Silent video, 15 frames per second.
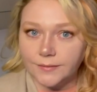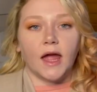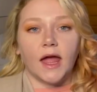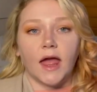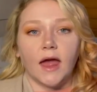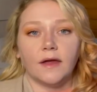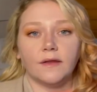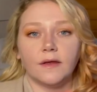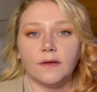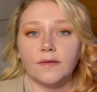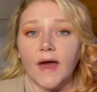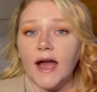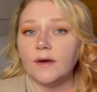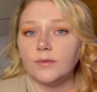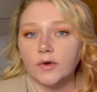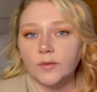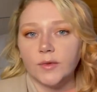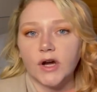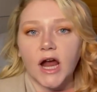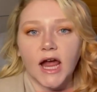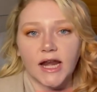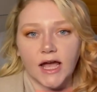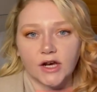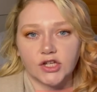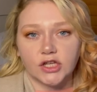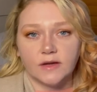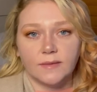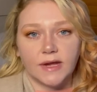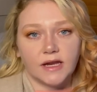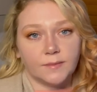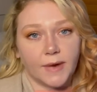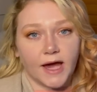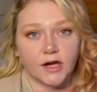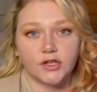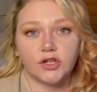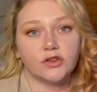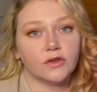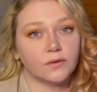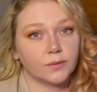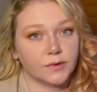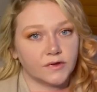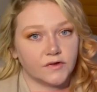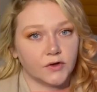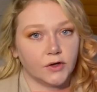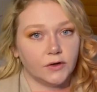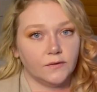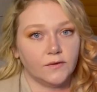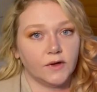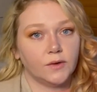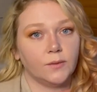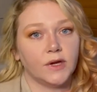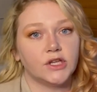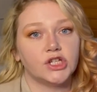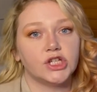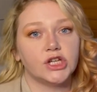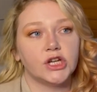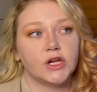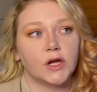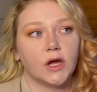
And that rumor had actually made it back to the reserve in which